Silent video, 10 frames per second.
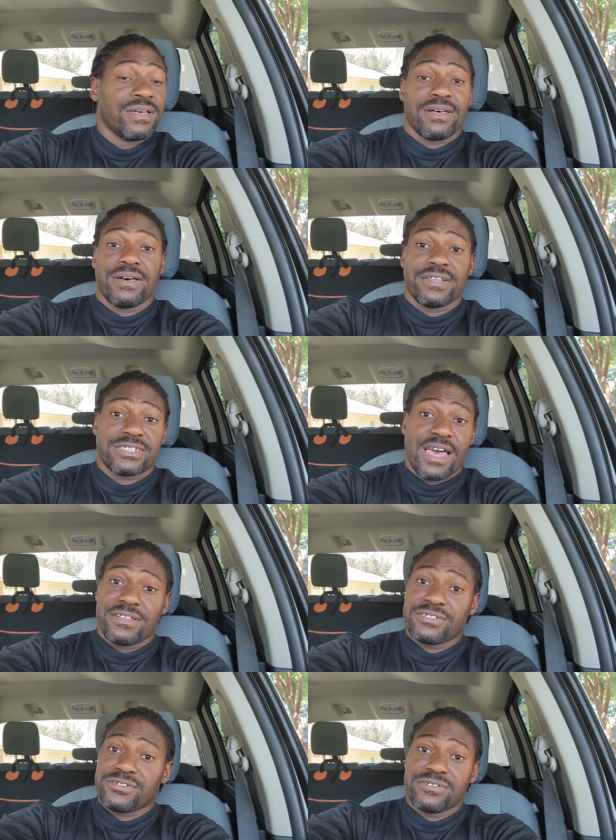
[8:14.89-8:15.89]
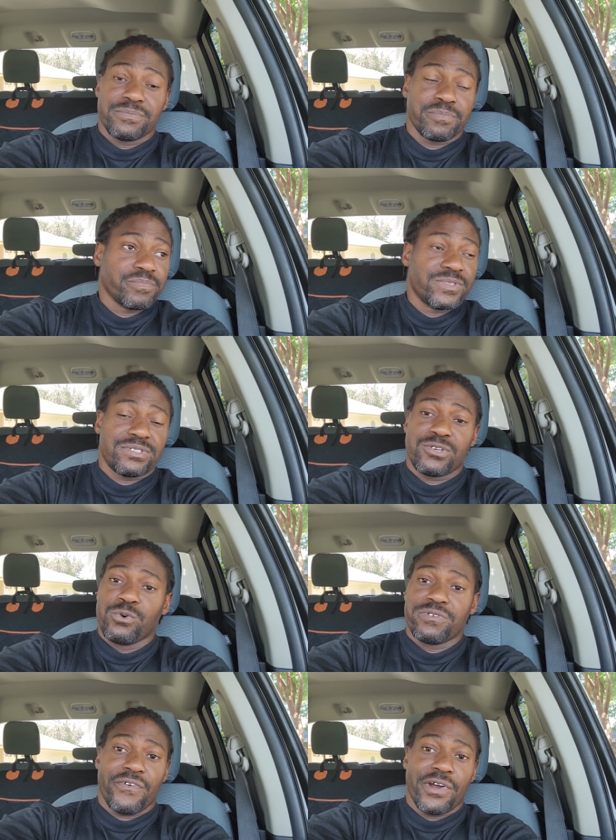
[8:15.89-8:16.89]
the Challenger
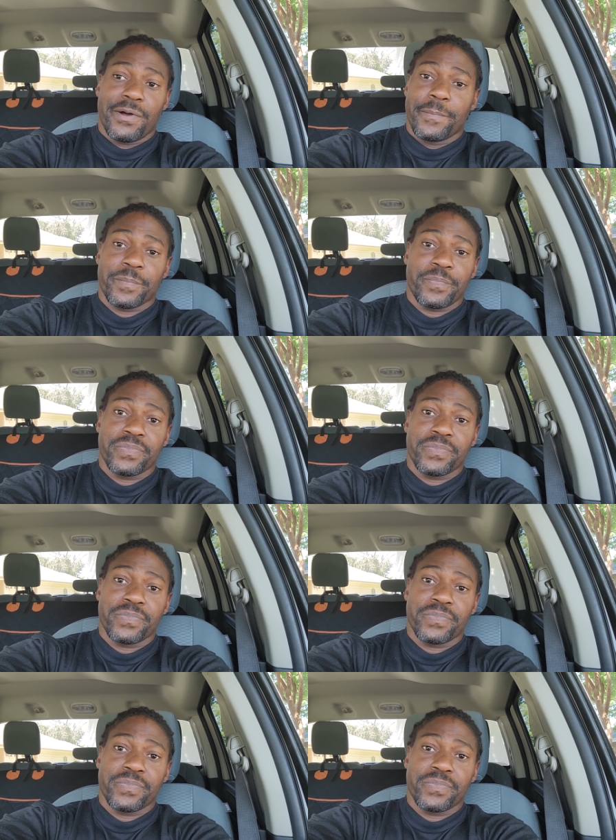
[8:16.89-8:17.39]
to and from